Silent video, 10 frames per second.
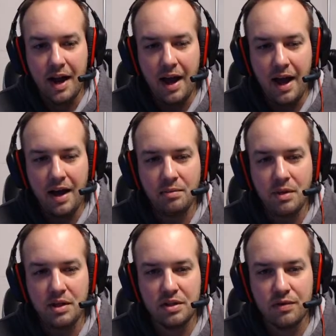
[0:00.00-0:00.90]
how
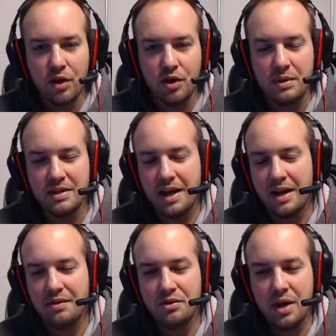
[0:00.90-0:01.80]
much the volume is. It kind of
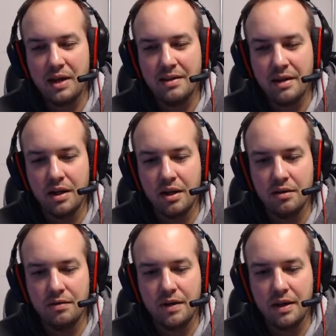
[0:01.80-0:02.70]
gives you an idea
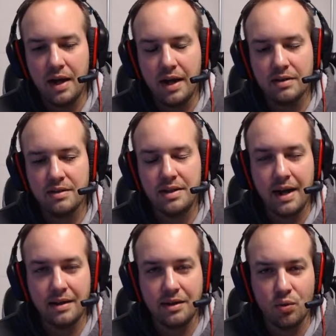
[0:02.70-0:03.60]
of uh, how
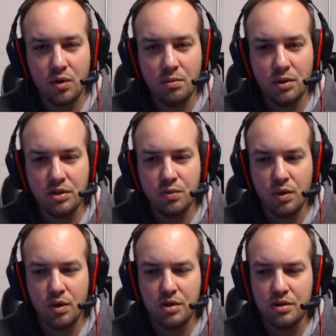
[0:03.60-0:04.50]
stacked the order books
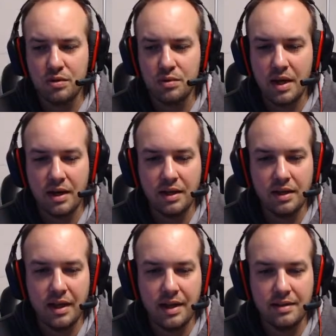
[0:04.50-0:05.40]
were just at a
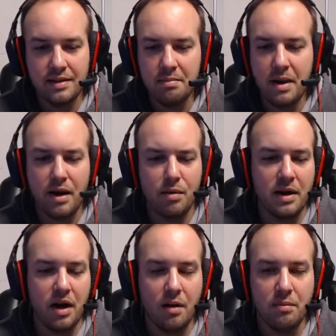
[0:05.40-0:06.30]
glance. It may or may
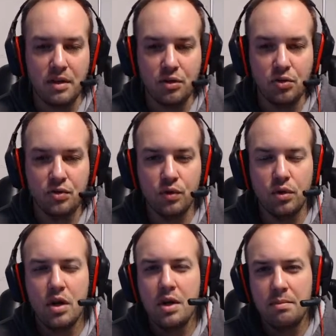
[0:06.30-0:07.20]
not be useful,
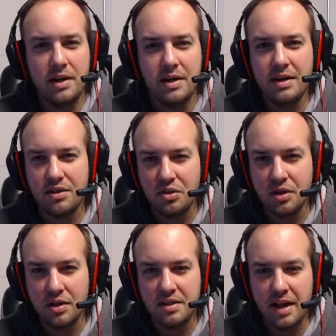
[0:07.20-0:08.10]
but it is a good
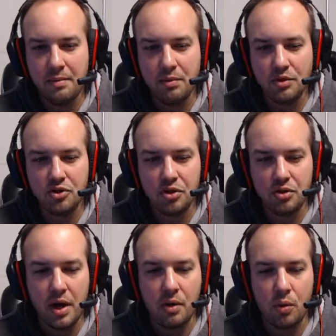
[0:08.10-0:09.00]
example to show you
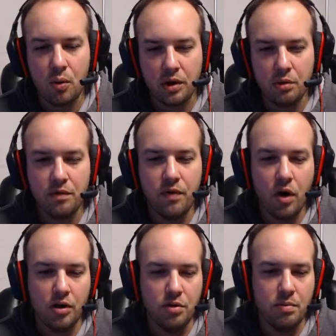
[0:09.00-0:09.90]
how we're working with
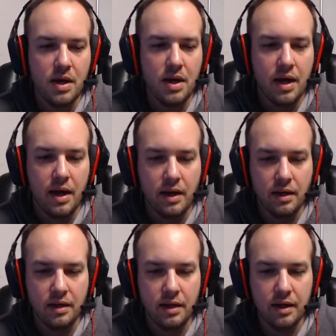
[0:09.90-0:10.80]
volume
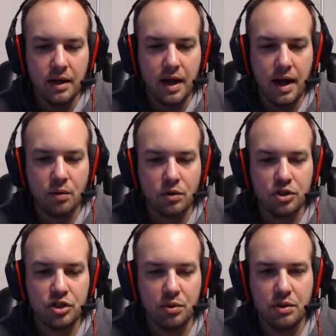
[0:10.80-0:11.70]
and uh, how we're
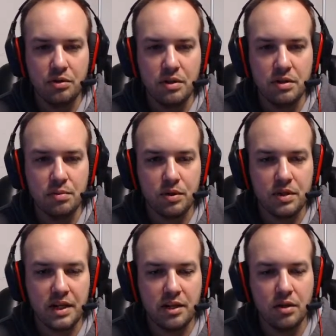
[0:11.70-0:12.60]
showing you these
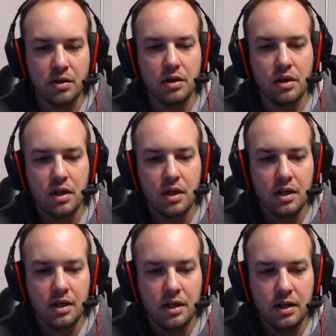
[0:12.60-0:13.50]
particular
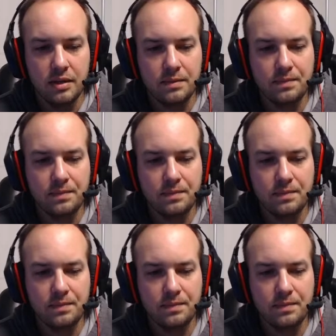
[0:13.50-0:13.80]
uh,